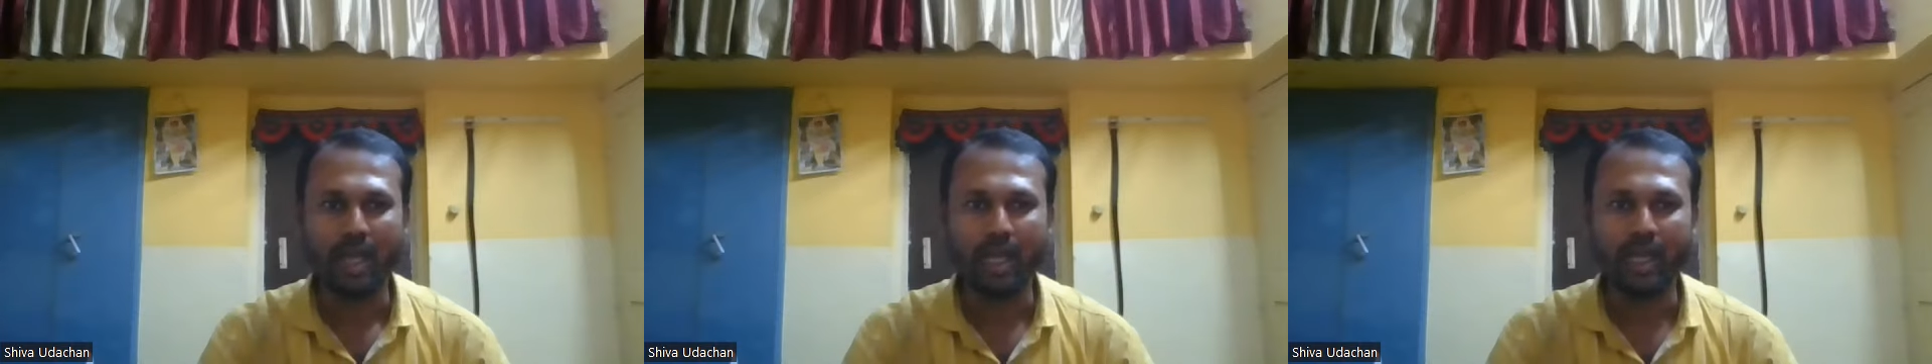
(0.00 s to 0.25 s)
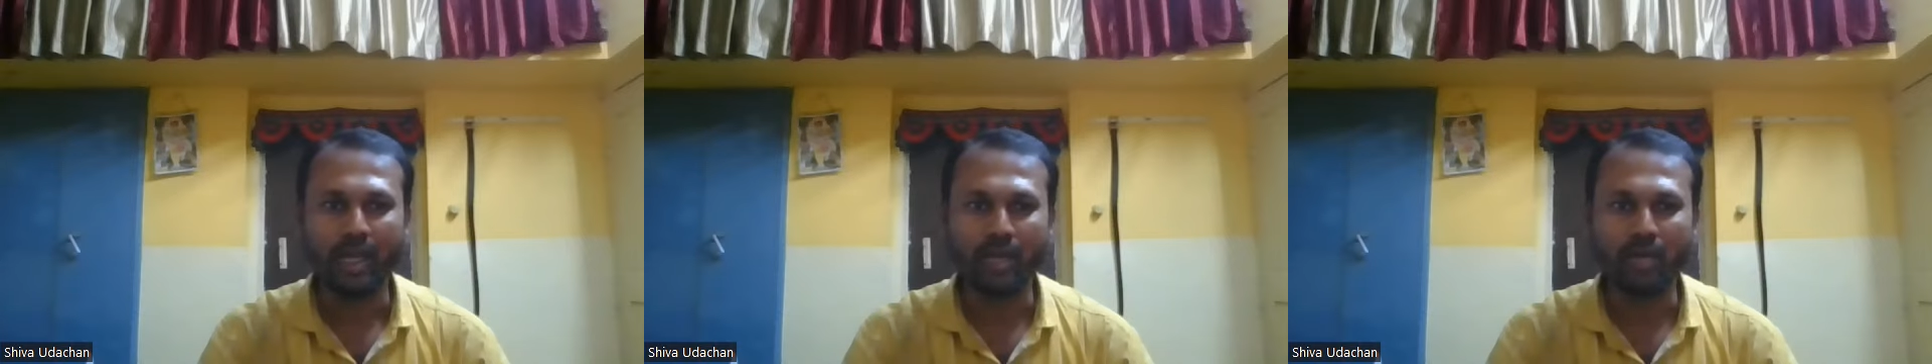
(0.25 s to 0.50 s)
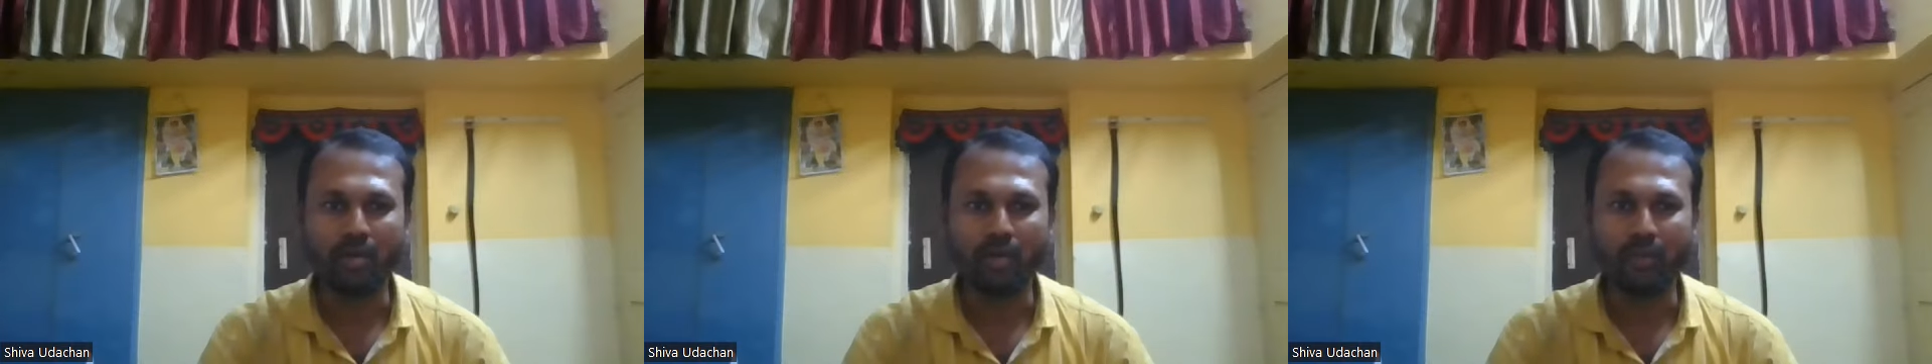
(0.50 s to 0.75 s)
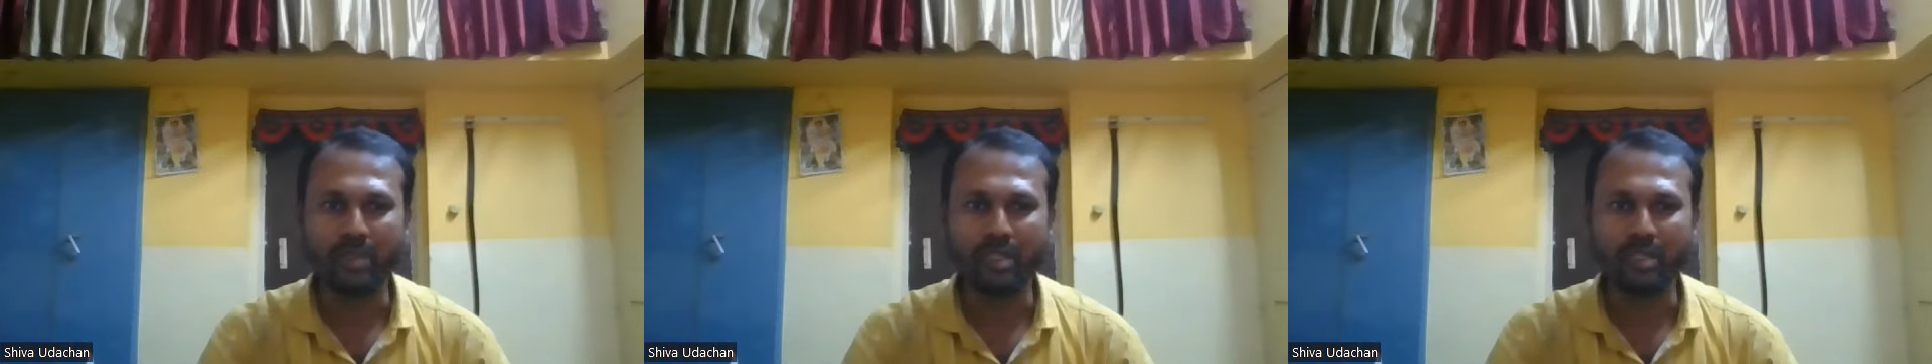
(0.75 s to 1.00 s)
International
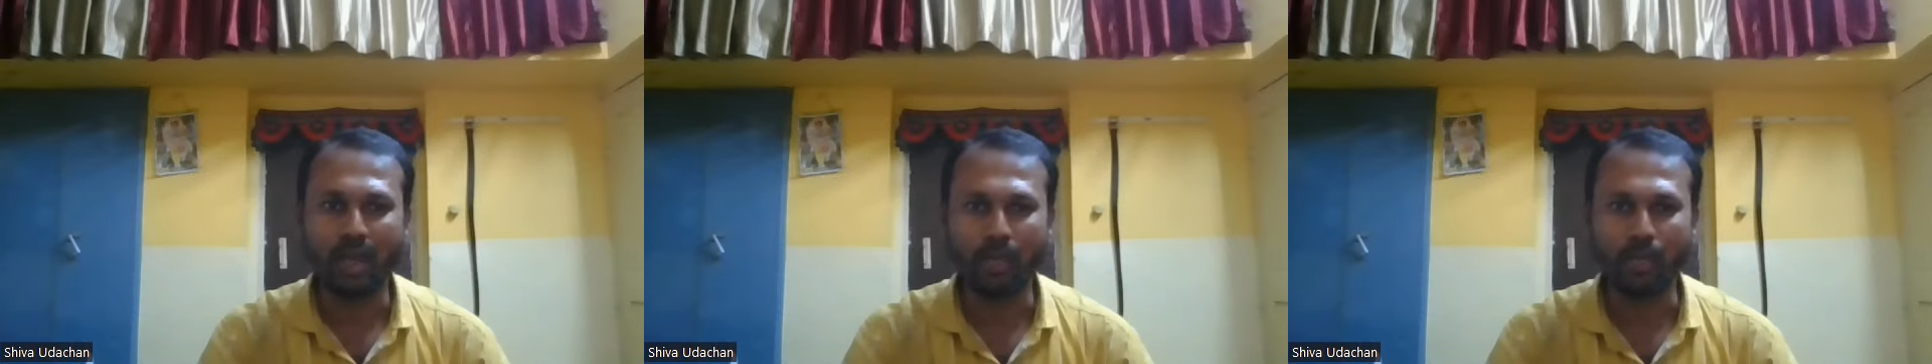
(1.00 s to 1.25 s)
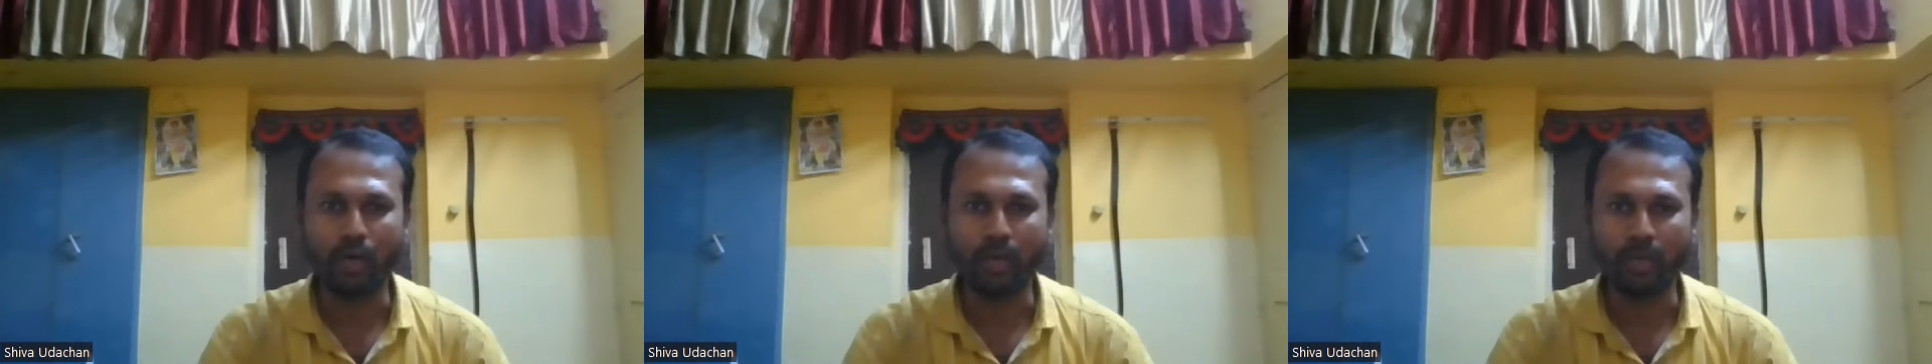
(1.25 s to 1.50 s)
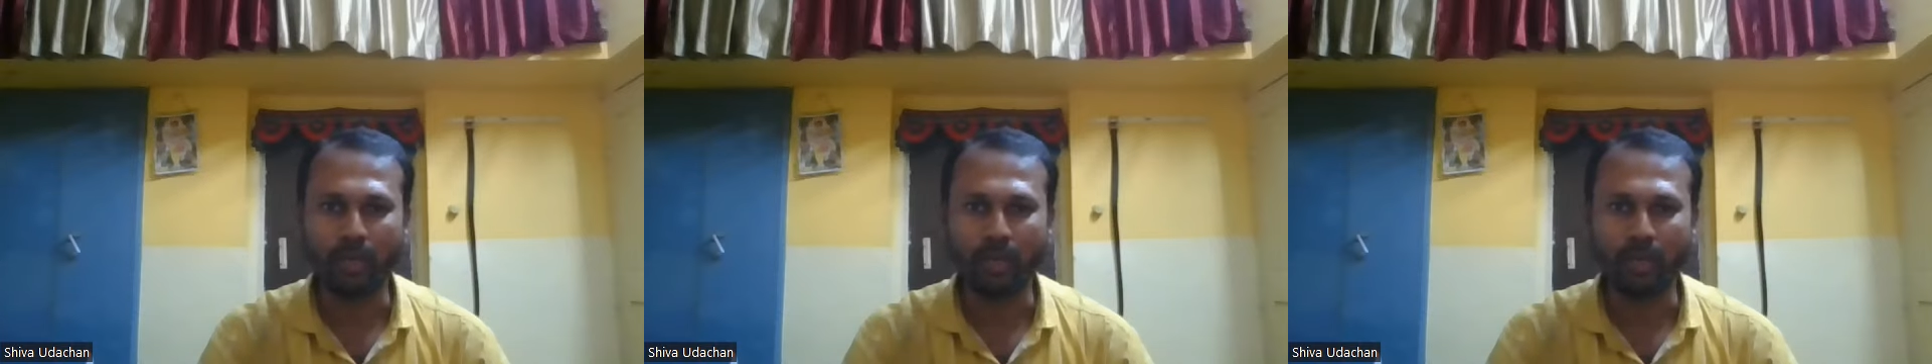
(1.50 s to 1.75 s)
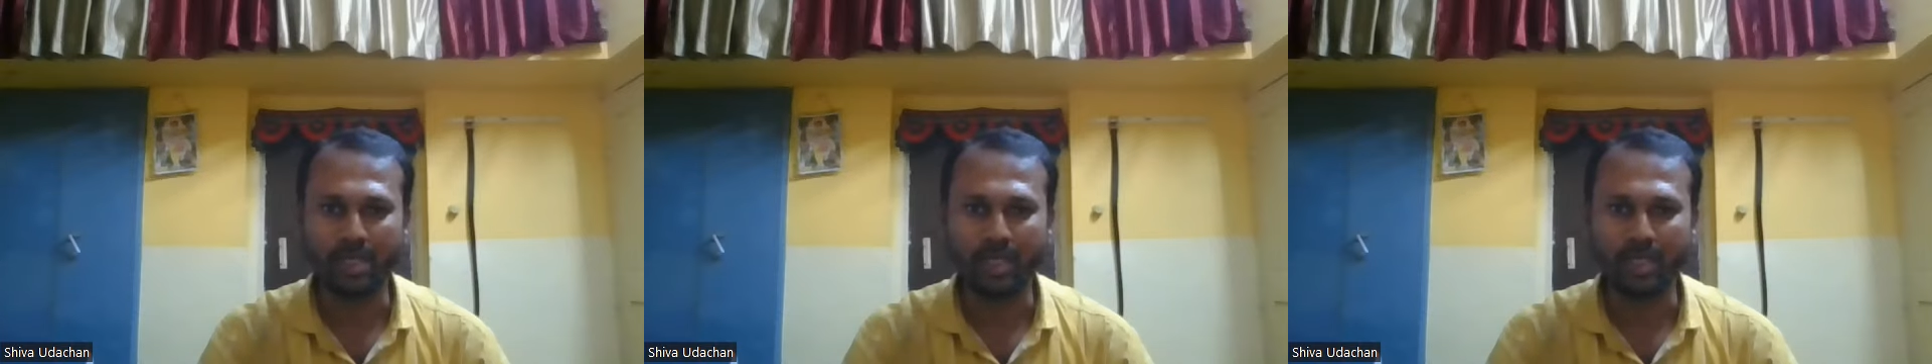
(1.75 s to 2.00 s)
conferences abroad paper
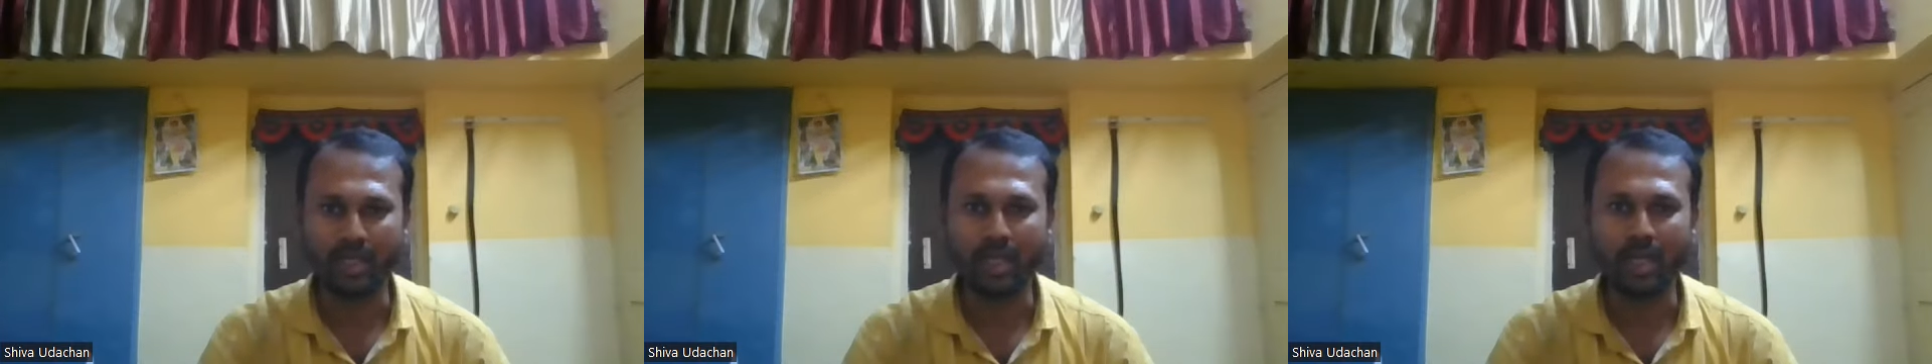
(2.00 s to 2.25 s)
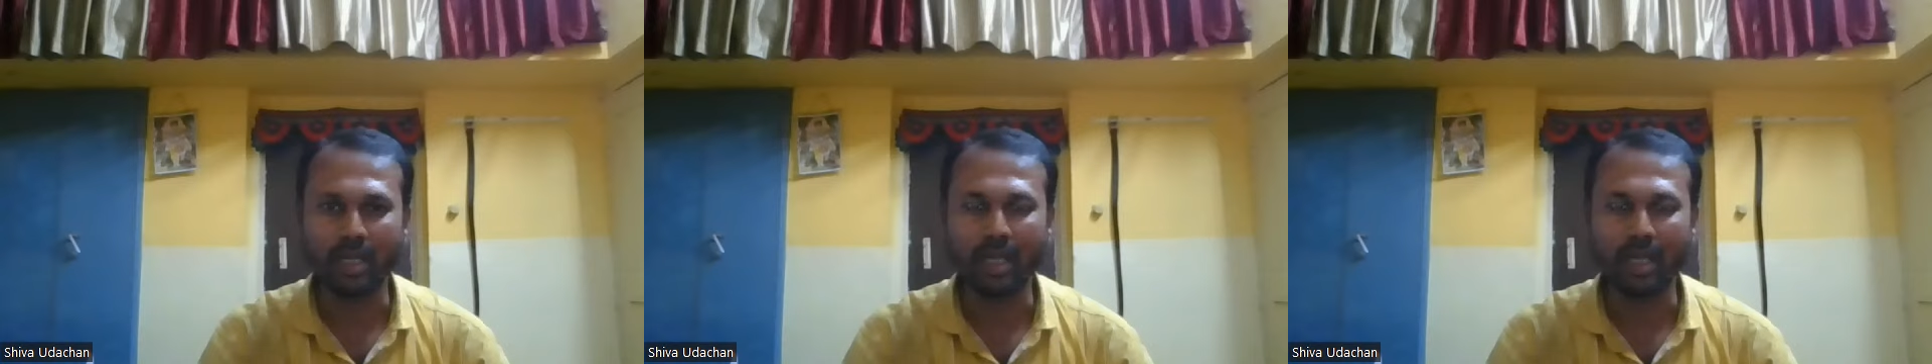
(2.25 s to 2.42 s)
presentation,